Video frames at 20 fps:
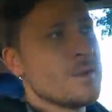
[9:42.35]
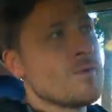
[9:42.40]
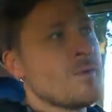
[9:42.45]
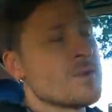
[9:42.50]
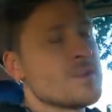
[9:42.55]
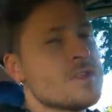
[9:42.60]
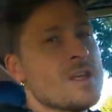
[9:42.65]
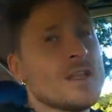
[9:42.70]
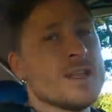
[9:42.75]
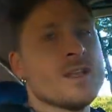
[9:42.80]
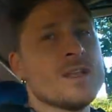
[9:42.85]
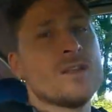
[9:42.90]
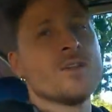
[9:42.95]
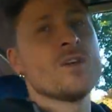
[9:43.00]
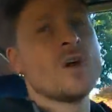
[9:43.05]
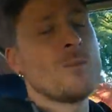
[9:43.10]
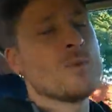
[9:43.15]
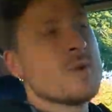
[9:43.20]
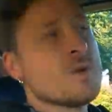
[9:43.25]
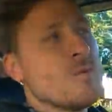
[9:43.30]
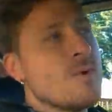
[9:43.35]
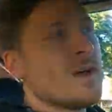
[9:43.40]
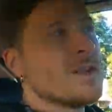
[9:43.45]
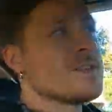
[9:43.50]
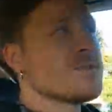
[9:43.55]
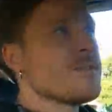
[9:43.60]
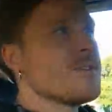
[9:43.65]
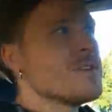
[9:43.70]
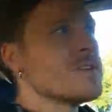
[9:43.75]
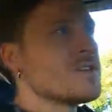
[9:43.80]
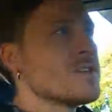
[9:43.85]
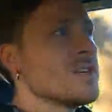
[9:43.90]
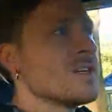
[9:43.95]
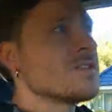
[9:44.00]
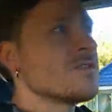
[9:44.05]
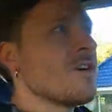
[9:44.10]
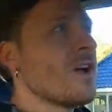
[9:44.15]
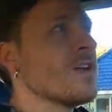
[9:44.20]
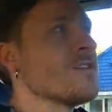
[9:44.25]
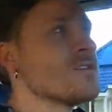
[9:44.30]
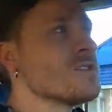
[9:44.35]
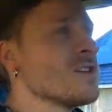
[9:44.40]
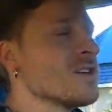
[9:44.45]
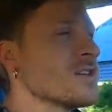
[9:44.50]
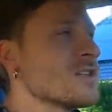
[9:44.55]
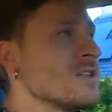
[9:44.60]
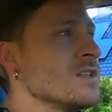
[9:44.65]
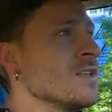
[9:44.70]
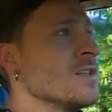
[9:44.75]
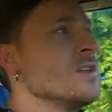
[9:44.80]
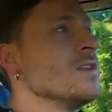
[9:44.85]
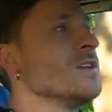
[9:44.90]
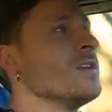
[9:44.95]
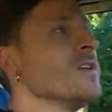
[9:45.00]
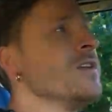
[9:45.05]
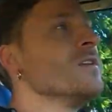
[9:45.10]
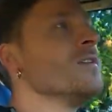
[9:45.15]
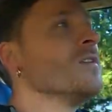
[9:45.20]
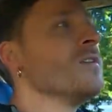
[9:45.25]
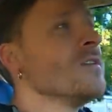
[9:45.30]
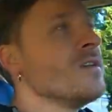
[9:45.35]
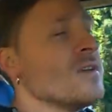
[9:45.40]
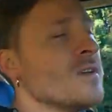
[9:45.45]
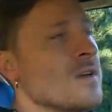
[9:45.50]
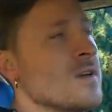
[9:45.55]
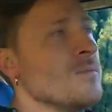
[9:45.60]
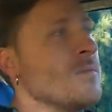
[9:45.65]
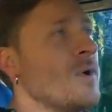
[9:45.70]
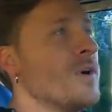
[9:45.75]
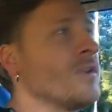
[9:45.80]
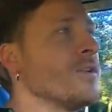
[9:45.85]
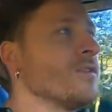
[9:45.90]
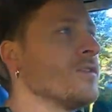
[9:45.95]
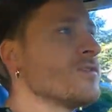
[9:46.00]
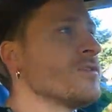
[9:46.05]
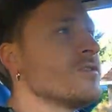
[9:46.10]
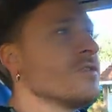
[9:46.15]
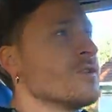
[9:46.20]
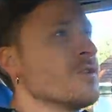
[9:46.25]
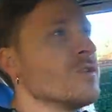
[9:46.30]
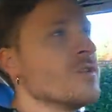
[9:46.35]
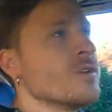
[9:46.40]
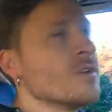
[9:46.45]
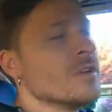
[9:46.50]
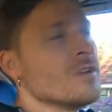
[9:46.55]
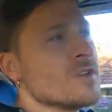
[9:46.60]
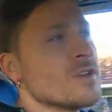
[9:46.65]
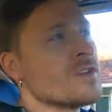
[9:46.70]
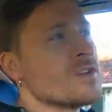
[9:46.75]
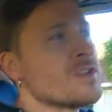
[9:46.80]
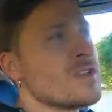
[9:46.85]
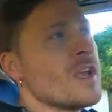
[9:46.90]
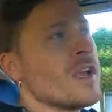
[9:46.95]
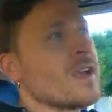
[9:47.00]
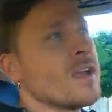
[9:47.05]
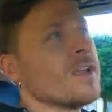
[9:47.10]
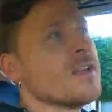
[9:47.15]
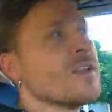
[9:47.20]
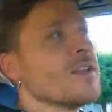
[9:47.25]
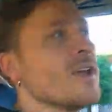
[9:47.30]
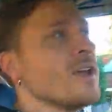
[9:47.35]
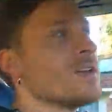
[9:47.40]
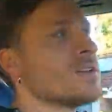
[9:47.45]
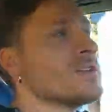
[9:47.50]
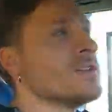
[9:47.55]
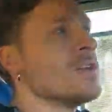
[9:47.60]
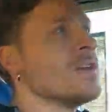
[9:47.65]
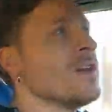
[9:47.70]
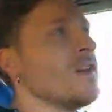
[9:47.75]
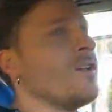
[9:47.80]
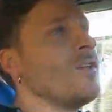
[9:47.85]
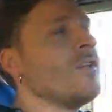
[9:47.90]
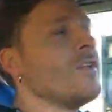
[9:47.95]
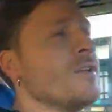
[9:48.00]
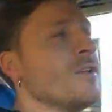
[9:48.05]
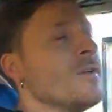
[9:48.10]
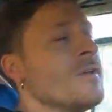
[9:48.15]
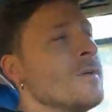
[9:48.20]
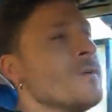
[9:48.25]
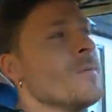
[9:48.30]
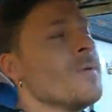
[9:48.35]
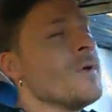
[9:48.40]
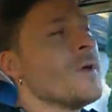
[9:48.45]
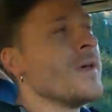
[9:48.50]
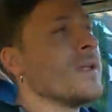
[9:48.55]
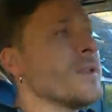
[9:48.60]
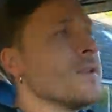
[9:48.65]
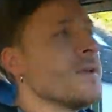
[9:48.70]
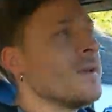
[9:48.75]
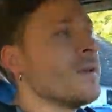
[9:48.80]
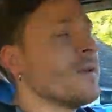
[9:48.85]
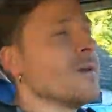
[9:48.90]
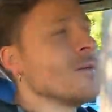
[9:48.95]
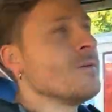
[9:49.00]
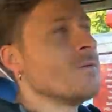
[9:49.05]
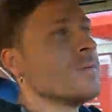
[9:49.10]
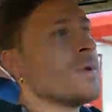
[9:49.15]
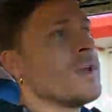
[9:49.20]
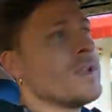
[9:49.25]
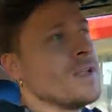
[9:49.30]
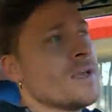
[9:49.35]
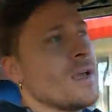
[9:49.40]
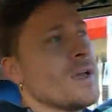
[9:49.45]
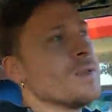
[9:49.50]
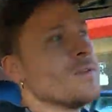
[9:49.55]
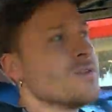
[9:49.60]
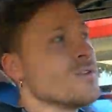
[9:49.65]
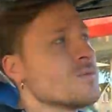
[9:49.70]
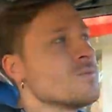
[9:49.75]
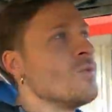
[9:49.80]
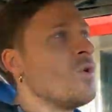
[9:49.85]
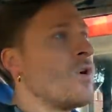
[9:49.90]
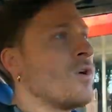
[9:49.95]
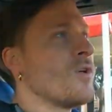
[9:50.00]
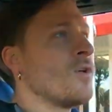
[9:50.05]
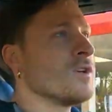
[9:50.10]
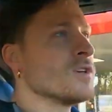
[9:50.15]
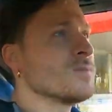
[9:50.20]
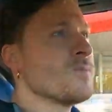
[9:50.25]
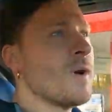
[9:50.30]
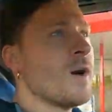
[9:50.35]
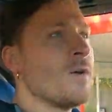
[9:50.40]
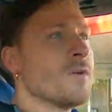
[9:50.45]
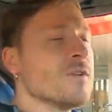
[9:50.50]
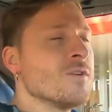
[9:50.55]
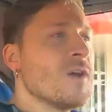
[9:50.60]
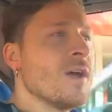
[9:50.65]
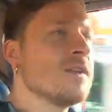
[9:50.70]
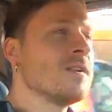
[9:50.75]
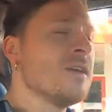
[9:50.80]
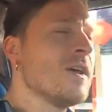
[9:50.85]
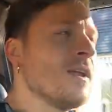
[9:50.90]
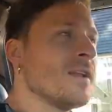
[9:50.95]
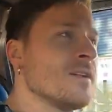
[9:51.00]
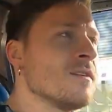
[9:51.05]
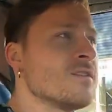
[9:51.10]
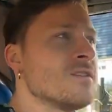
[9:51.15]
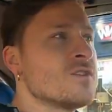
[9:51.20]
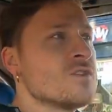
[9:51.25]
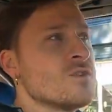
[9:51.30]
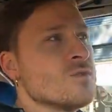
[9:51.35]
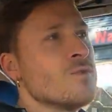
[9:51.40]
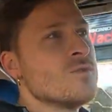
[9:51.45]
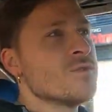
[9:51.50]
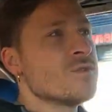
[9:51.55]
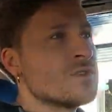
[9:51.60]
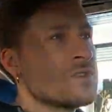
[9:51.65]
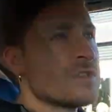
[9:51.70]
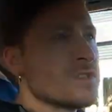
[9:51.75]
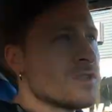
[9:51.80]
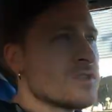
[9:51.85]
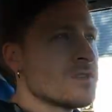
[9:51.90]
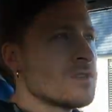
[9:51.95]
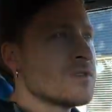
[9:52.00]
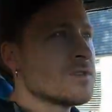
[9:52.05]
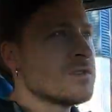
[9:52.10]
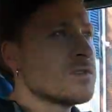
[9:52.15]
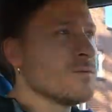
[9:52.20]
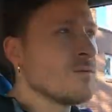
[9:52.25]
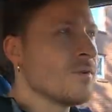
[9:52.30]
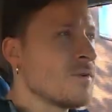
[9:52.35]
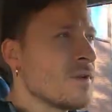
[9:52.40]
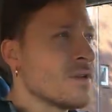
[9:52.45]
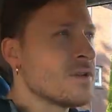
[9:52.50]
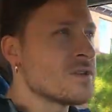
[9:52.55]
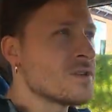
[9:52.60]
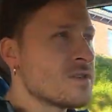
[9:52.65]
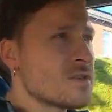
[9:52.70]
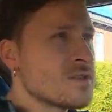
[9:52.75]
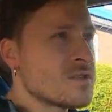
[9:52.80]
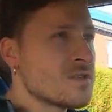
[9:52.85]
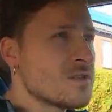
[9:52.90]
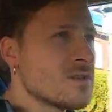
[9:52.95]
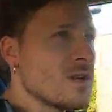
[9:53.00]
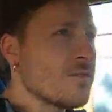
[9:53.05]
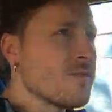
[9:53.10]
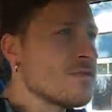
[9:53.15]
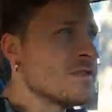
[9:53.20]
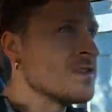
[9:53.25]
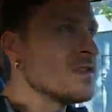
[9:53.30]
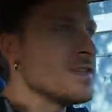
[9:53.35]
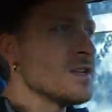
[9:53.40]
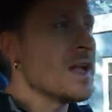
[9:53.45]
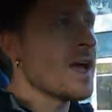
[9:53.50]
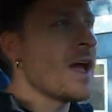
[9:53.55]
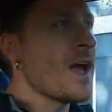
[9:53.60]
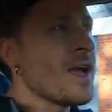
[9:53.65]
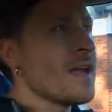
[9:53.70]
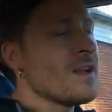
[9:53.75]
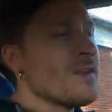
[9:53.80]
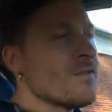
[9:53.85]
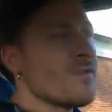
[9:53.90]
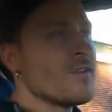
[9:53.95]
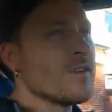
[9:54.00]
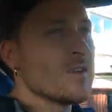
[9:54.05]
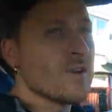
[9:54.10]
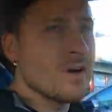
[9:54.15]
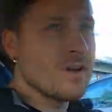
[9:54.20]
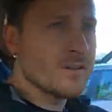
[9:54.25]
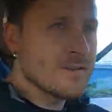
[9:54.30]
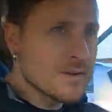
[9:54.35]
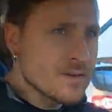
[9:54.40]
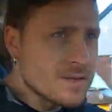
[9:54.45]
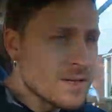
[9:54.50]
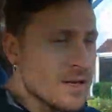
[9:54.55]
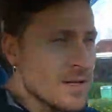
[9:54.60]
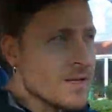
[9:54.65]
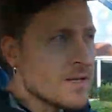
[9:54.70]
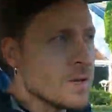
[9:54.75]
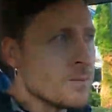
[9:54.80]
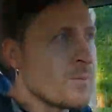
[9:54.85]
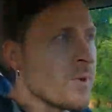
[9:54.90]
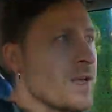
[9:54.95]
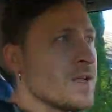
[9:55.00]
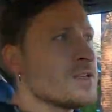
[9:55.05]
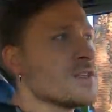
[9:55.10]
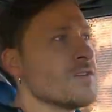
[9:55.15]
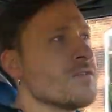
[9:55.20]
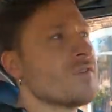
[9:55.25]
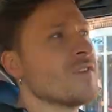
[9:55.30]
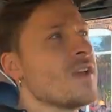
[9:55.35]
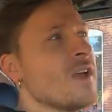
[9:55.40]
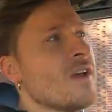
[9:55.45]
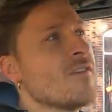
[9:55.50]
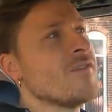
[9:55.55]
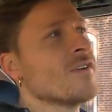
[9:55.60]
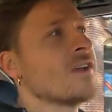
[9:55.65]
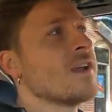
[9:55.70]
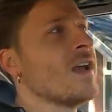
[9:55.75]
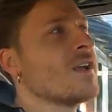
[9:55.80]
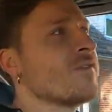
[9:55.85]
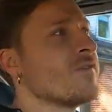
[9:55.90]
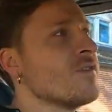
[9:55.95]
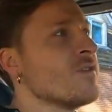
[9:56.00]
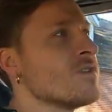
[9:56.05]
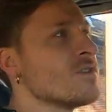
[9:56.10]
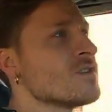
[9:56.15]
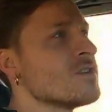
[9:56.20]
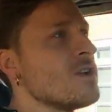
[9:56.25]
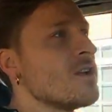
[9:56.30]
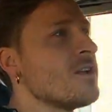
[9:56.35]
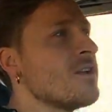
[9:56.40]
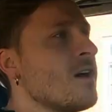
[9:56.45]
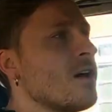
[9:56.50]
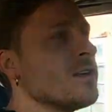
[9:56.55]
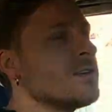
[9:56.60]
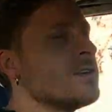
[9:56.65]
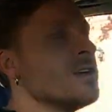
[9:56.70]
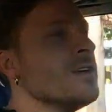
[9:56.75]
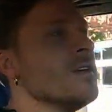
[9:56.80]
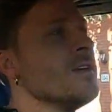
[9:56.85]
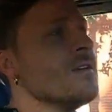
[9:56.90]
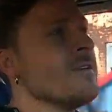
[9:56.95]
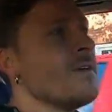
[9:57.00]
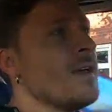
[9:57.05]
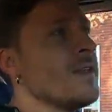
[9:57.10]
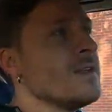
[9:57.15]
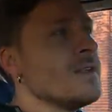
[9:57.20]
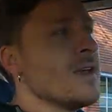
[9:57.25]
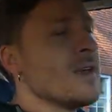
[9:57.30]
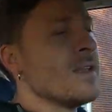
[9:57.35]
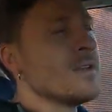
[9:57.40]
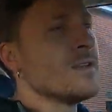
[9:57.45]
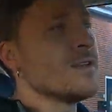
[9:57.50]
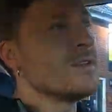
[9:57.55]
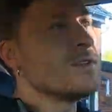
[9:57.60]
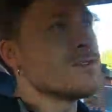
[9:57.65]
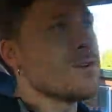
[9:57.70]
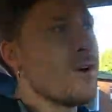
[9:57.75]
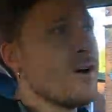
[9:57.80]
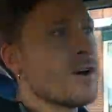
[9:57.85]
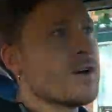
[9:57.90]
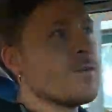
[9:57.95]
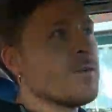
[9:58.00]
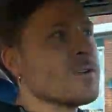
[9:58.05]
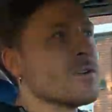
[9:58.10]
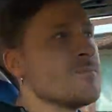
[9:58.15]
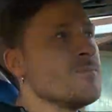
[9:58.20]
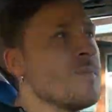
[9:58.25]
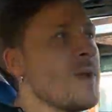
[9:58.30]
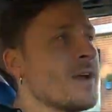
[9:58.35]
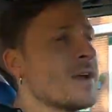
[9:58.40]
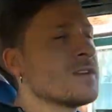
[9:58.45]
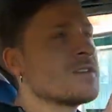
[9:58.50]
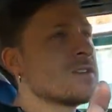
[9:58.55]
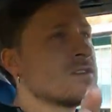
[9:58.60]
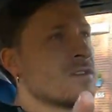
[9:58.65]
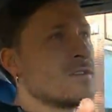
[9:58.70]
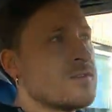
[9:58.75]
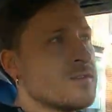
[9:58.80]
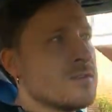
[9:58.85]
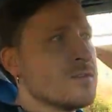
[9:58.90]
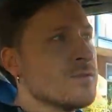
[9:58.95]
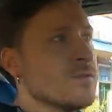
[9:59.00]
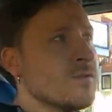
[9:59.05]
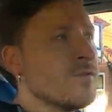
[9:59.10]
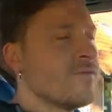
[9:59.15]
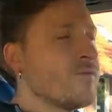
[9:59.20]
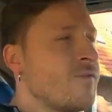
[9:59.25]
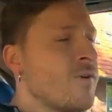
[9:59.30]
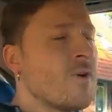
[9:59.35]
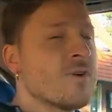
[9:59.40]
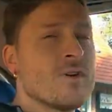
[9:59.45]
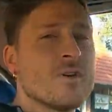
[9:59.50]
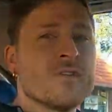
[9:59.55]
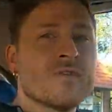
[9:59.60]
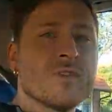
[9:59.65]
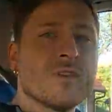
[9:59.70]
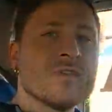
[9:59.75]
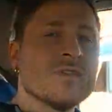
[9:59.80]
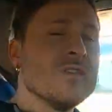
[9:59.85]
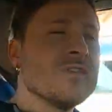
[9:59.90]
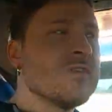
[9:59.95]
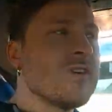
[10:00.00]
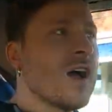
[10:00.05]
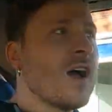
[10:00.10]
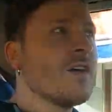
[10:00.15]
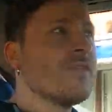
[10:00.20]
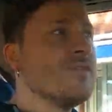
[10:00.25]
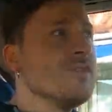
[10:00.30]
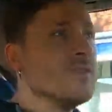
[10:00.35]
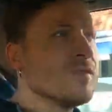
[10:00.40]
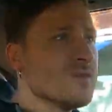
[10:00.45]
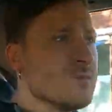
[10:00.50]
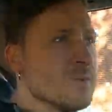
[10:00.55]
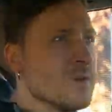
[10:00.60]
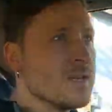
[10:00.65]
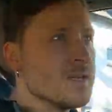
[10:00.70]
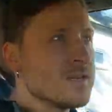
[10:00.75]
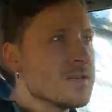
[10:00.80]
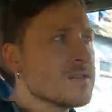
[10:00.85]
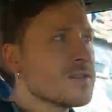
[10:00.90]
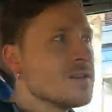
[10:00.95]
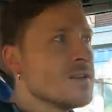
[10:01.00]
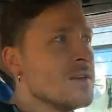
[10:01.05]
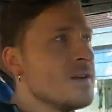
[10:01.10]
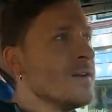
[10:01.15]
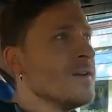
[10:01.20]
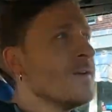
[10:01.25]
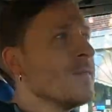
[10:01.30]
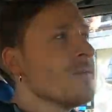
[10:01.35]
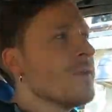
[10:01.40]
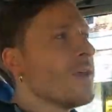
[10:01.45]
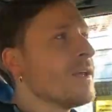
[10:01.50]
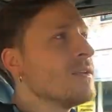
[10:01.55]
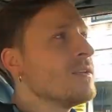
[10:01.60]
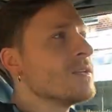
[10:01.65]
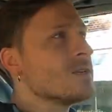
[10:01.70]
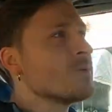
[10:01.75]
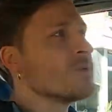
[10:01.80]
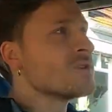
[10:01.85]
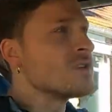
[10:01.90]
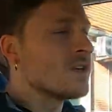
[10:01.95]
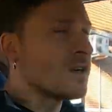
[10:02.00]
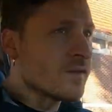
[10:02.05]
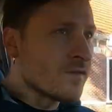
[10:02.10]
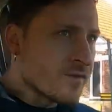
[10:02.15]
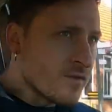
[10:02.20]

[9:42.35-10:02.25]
was then in the W126 560 models, the SEC and the SEL, and yeah, they had just more horsepower. You had then 279 and 300, depends if you have a cat version or not, and then the torque was maxed to 455 Newton meters, and this particular